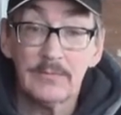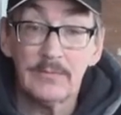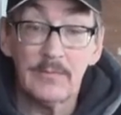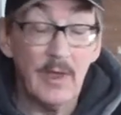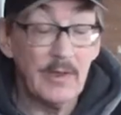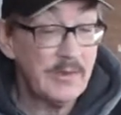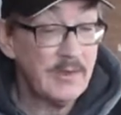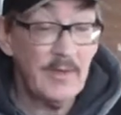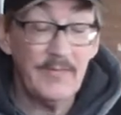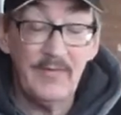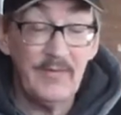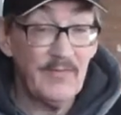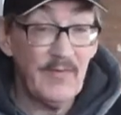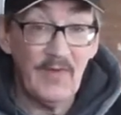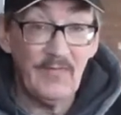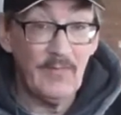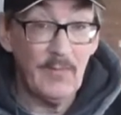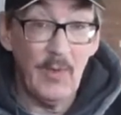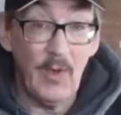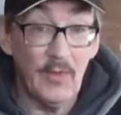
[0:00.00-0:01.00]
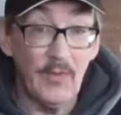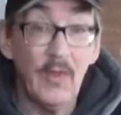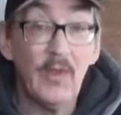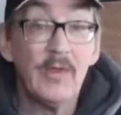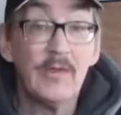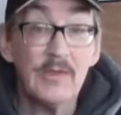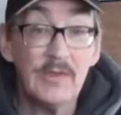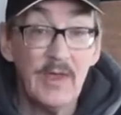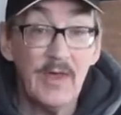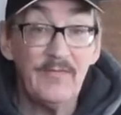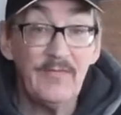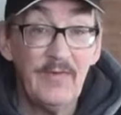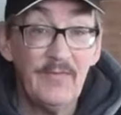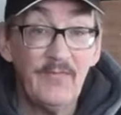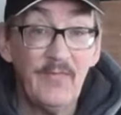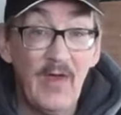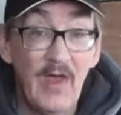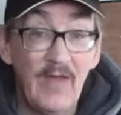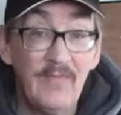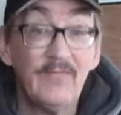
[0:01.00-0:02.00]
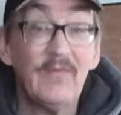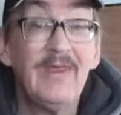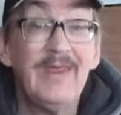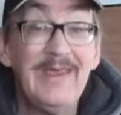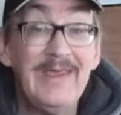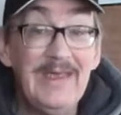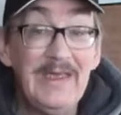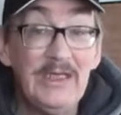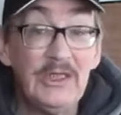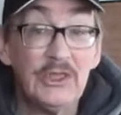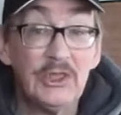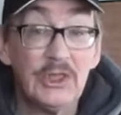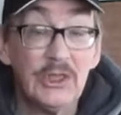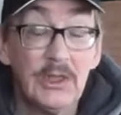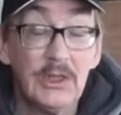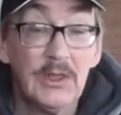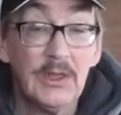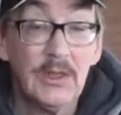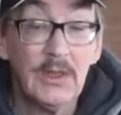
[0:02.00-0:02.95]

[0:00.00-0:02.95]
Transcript: Not 75 for both, 75 each.